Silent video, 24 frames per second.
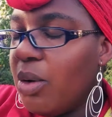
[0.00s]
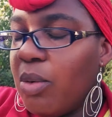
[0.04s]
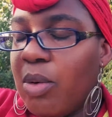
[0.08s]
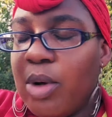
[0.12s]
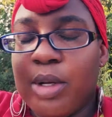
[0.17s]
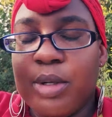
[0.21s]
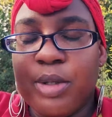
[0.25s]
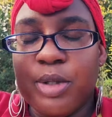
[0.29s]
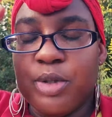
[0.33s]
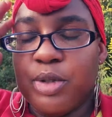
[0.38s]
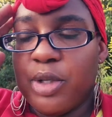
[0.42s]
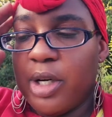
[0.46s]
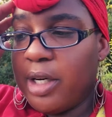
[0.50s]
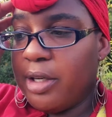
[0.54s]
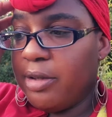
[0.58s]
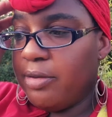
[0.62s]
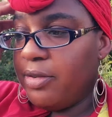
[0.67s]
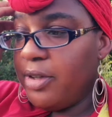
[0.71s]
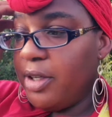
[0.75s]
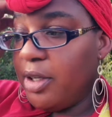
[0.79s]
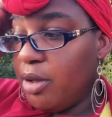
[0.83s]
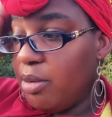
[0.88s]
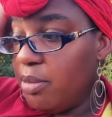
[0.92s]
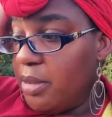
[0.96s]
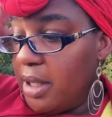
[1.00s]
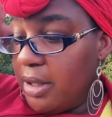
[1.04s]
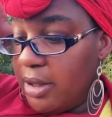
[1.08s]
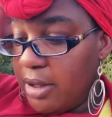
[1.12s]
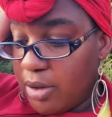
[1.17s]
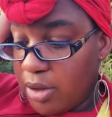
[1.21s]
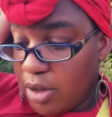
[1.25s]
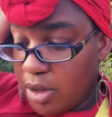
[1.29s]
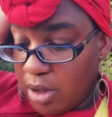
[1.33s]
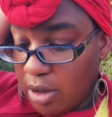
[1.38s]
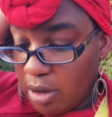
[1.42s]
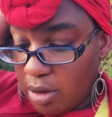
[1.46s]
while I was trying to film, and
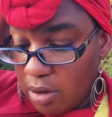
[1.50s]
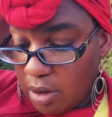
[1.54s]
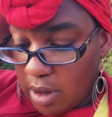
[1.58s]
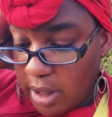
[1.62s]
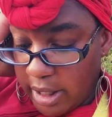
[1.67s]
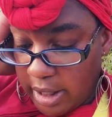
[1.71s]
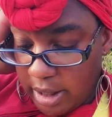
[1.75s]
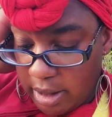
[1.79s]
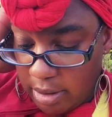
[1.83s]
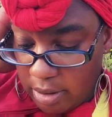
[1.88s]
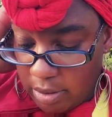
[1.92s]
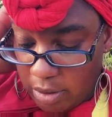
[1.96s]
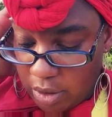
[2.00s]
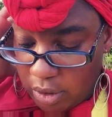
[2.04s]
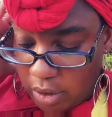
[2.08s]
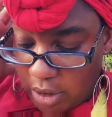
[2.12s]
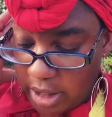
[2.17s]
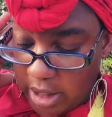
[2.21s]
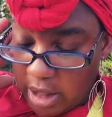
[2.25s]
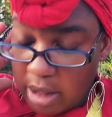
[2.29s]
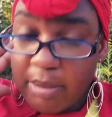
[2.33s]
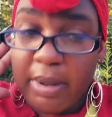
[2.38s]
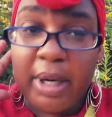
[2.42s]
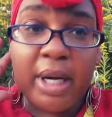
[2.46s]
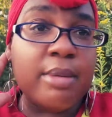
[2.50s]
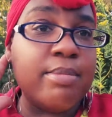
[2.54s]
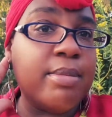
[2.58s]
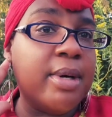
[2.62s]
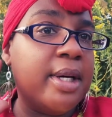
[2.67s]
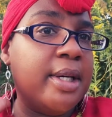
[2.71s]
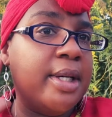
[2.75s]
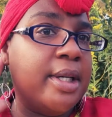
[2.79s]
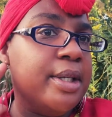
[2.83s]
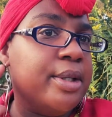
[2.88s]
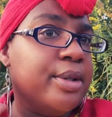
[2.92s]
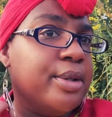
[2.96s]
they're still like trying to bite
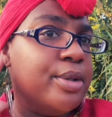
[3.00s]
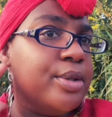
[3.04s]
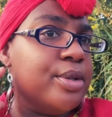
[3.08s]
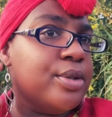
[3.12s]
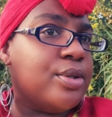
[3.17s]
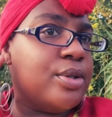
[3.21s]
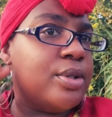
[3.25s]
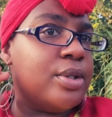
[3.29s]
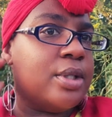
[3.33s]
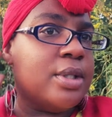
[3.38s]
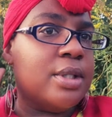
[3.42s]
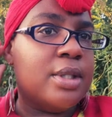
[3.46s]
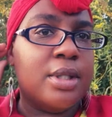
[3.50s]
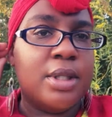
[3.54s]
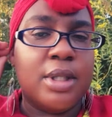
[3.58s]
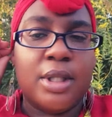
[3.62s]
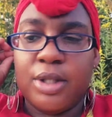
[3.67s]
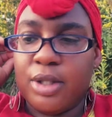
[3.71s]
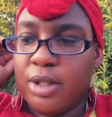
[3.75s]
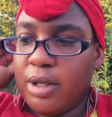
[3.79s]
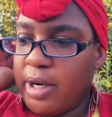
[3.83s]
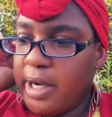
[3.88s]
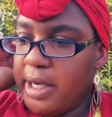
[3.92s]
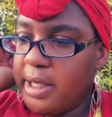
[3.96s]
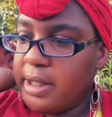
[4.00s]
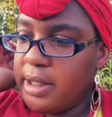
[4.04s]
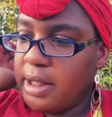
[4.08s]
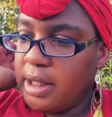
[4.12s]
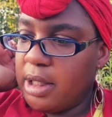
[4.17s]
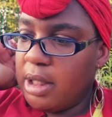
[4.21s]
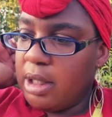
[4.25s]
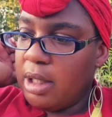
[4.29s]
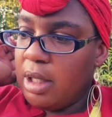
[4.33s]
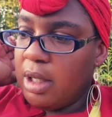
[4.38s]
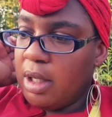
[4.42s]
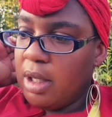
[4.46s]
my ears, and it's
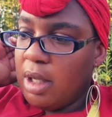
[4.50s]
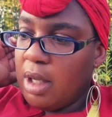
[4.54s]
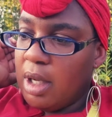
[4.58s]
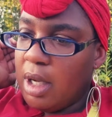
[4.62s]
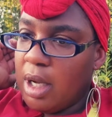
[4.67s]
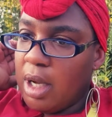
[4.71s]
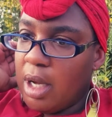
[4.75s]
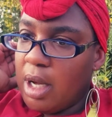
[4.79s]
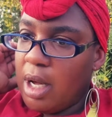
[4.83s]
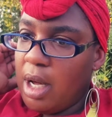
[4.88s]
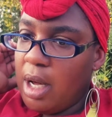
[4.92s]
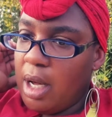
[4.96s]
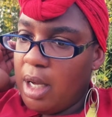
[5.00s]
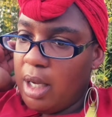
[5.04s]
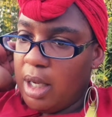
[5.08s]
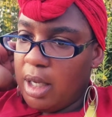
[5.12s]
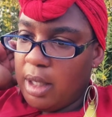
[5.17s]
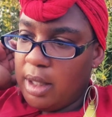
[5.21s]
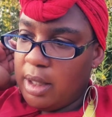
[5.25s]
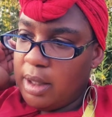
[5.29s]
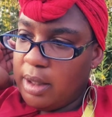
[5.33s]
crazy. Uh,